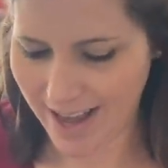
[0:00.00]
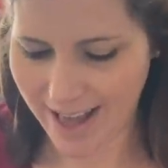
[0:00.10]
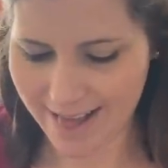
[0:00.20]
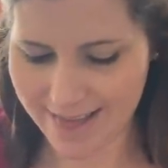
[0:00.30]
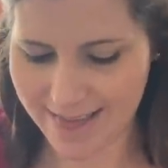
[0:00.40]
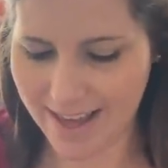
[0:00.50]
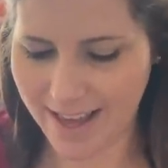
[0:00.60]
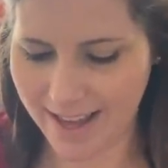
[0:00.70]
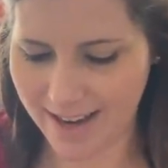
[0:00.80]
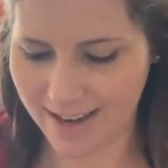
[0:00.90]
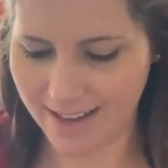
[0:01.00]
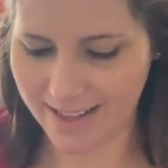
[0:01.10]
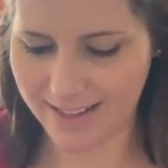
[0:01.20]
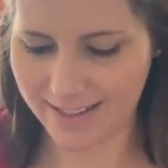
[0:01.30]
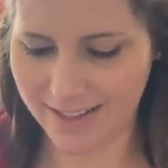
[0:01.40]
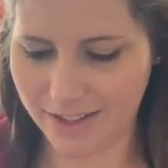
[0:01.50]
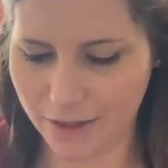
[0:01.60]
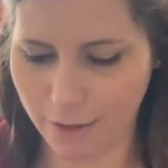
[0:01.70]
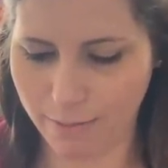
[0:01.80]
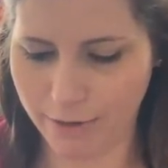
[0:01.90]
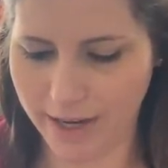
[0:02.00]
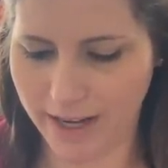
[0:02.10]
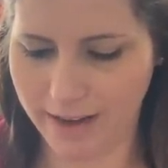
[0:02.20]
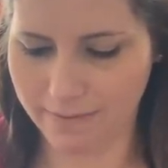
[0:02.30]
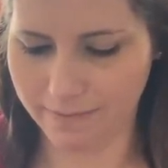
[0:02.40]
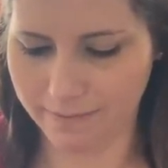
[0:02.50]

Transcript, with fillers: And then this is so pretty